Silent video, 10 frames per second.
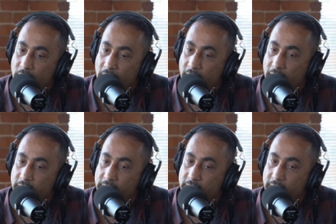
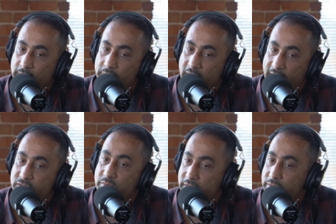And
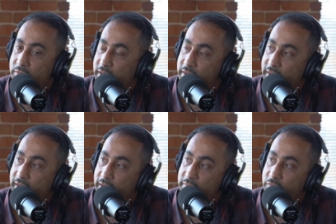asked me right at
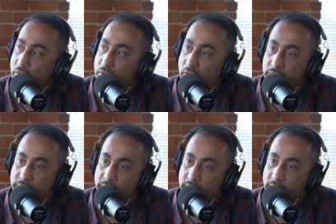that phone call,
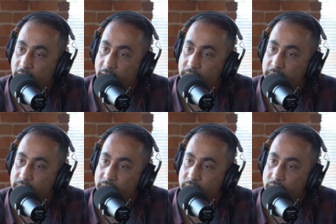am
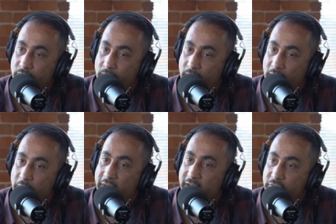
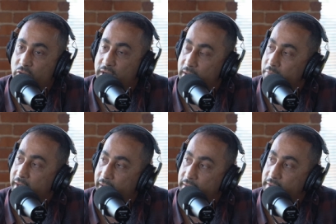I ever going to come
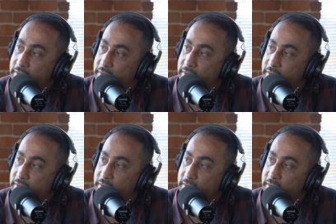back?
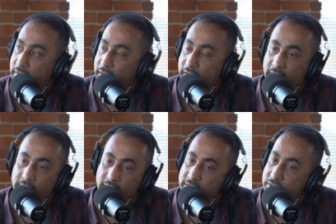
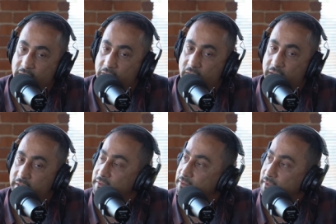And I started
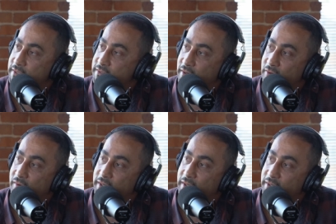crying. I started
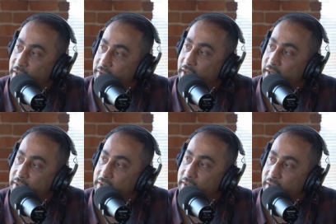crying on the other
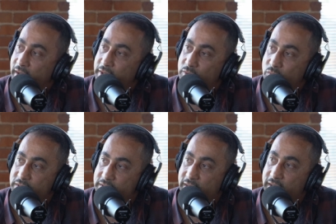line. I didn't want
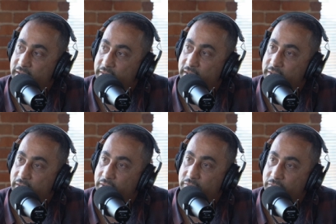to say anything
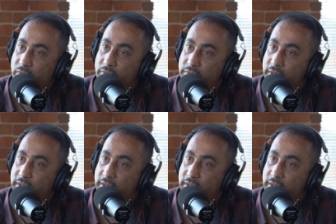on the phone.